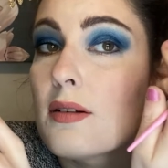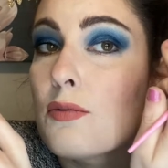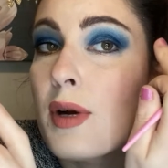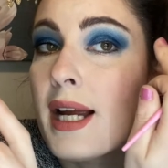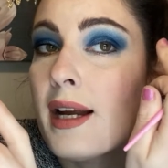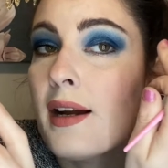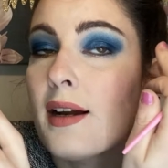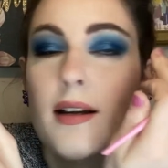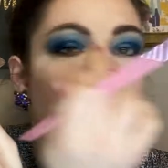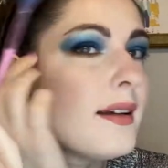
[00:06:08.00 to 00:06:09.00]

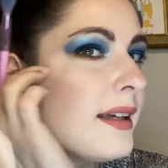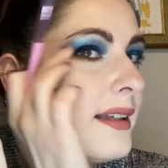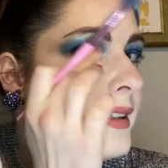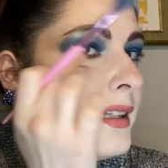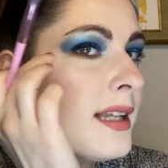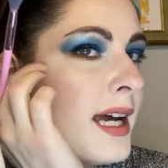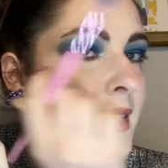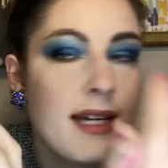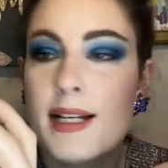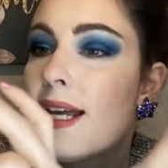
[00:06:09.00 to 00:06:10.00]
where the line
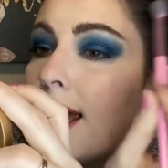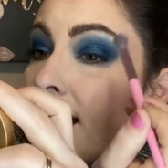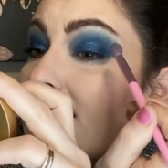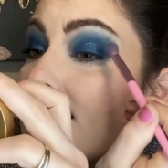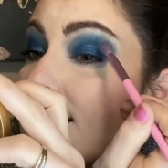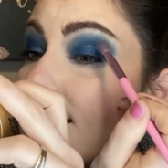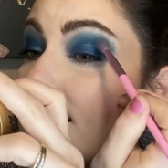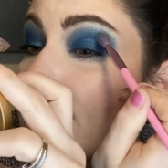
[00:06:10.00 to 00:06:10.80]
kind of ends.